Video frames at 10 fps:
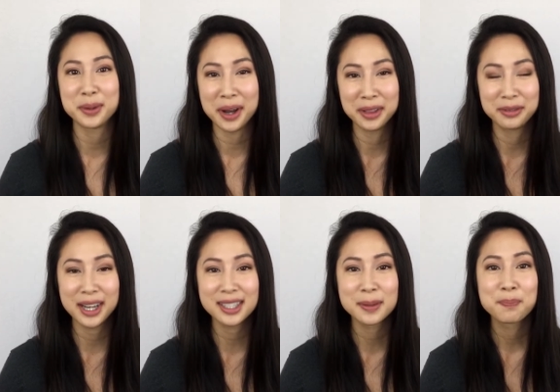to all of
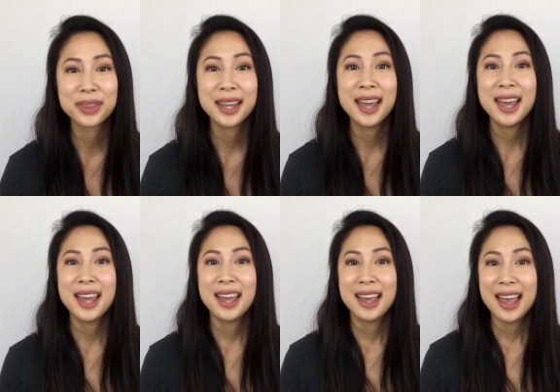us.
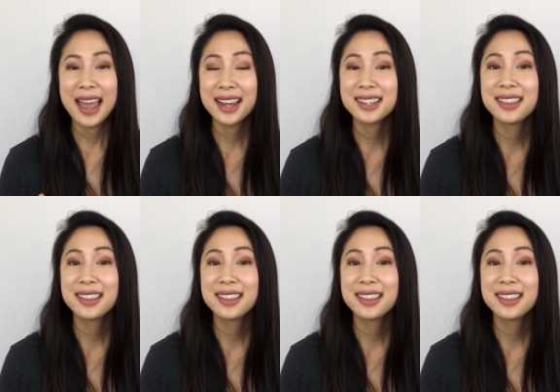And